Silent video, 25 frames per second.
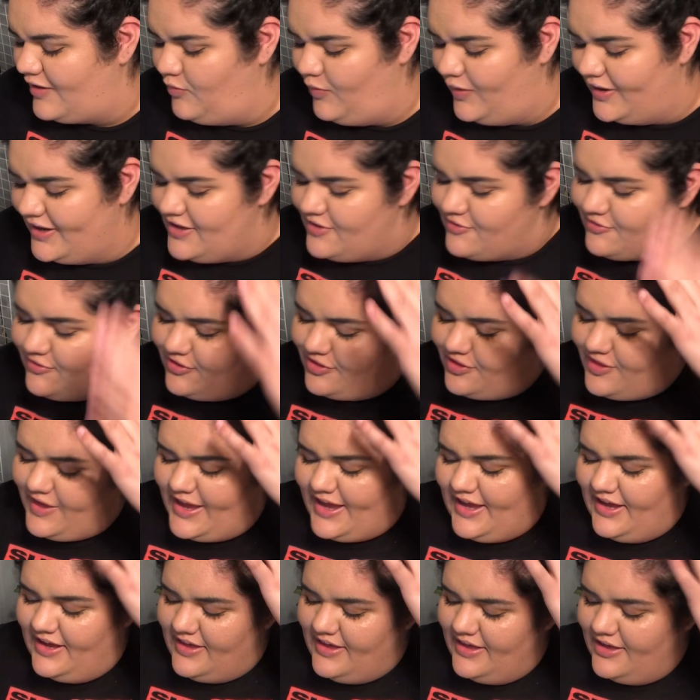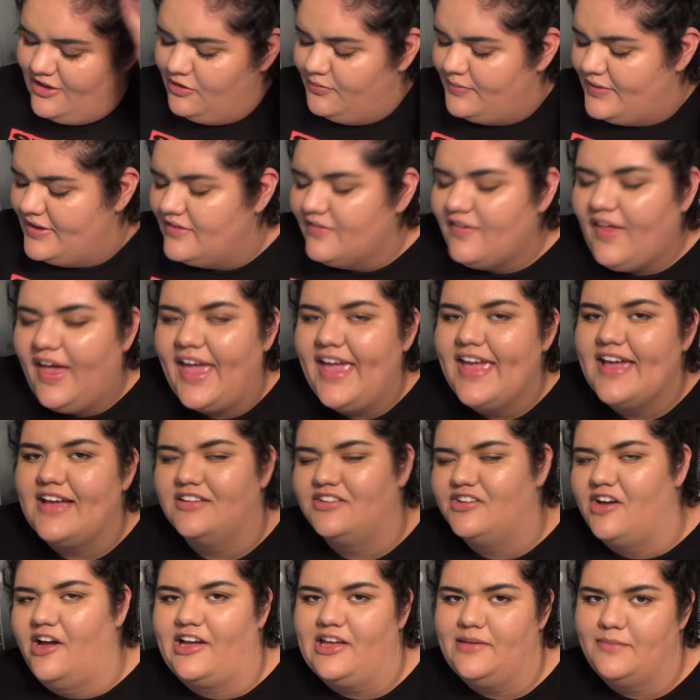What do you think he'll be like?
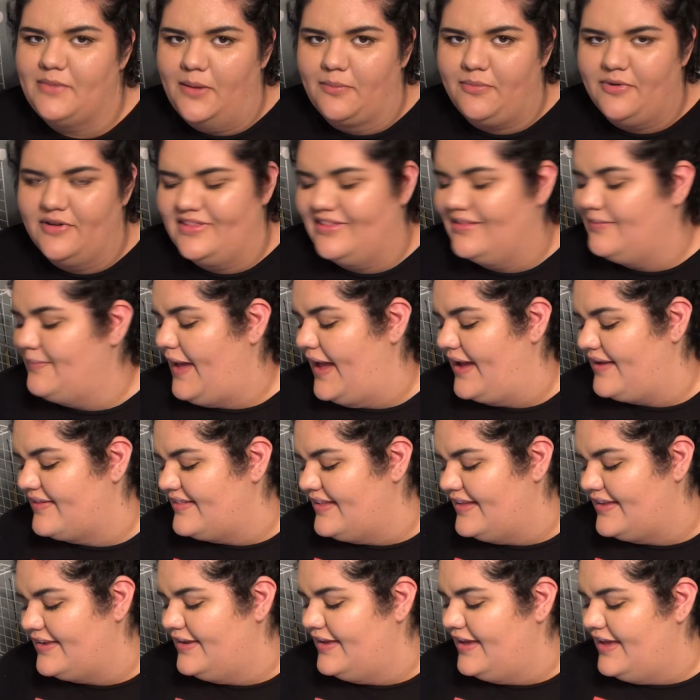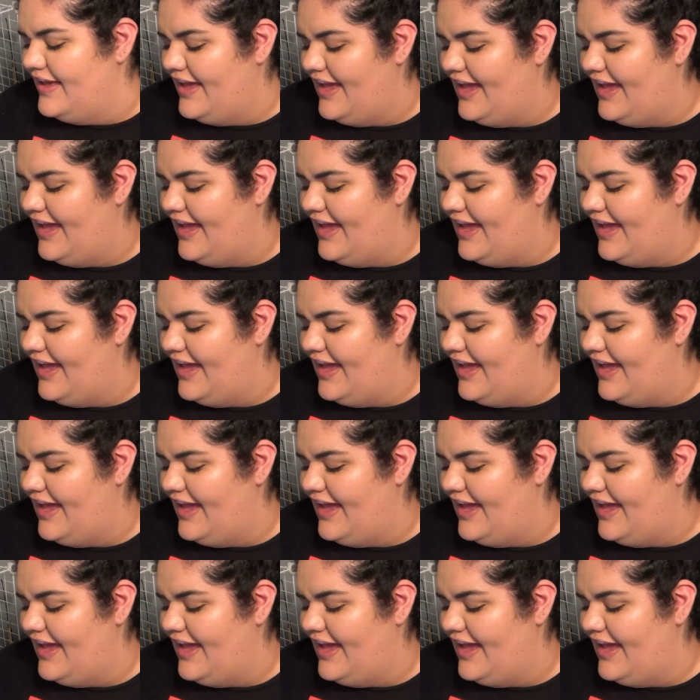talking about Prince Maxon.